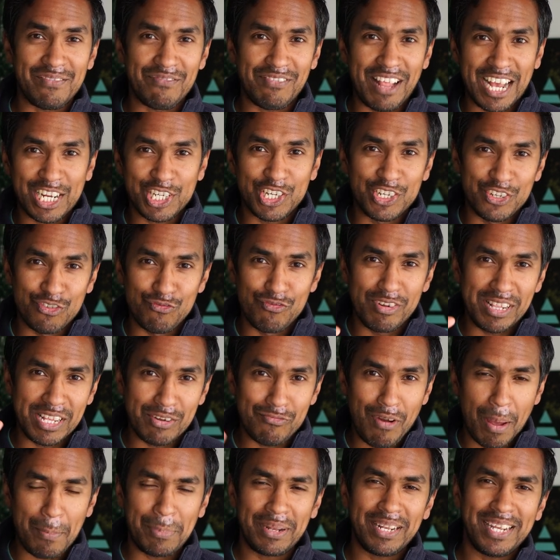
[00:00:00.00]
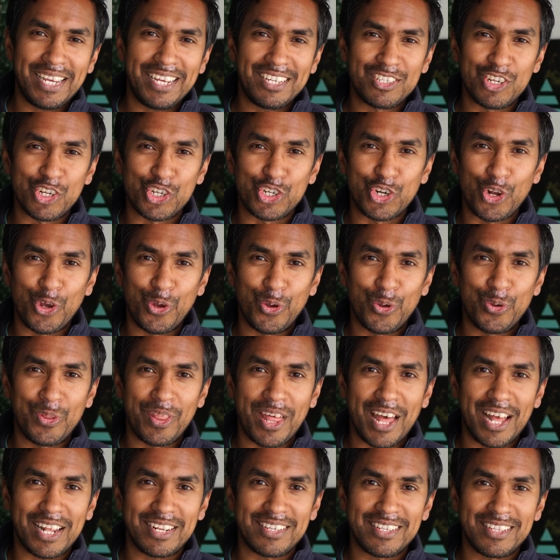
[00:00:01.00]
flashes really rapidly to show
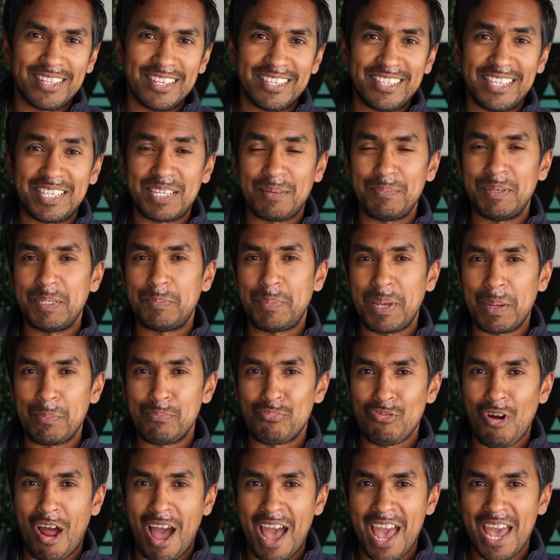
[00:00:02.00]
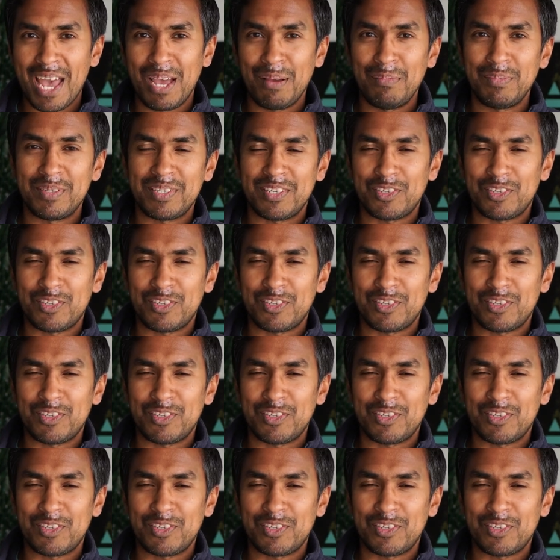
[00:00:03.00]
that the system is being primed,